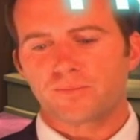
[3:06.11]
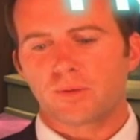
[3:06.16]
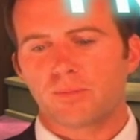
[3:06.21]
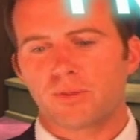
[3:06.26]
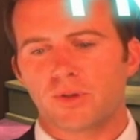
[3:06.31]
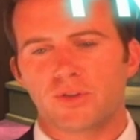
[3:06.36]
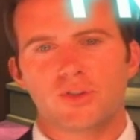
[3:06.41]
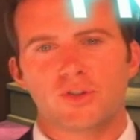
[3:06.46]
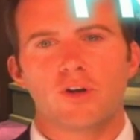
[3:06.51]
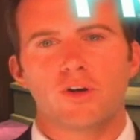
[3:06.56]

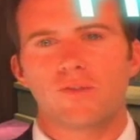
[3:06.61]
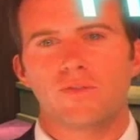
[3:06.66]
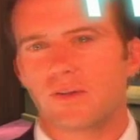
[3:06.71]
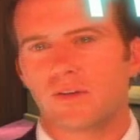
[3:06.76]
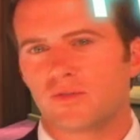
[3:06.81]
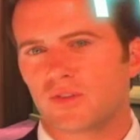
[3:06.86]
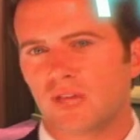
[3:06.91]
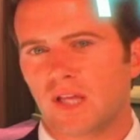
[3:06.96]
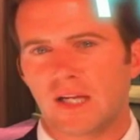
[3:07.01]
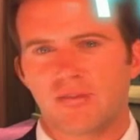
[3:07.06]

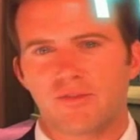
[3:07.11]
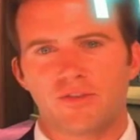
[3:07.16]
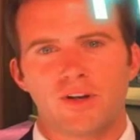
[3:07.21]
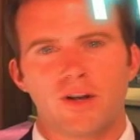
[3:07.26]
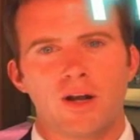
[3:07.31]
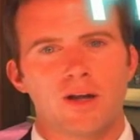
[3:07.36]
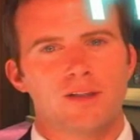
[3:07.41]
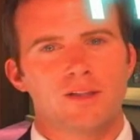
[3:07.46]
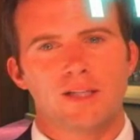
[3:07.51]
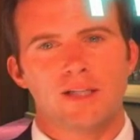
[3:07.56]
preservatives like
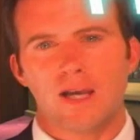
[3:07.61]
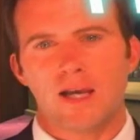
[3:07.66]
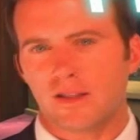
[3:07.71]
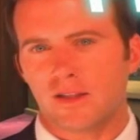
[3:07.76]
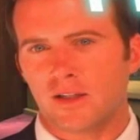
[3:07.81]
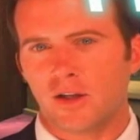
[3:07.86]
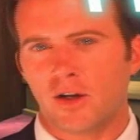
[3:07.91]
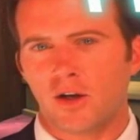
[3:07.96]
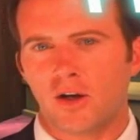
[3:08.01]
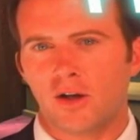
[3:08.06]

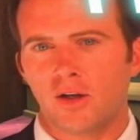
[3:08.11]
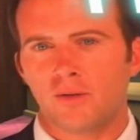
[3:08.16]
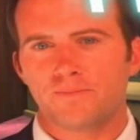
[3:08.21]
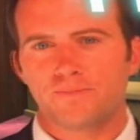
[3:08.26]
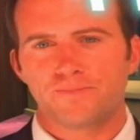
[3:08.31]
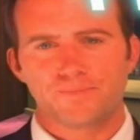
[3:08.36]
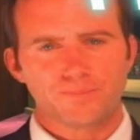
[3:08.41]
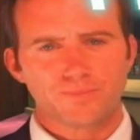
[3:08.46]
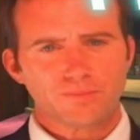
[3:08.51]
phenoxyethanol.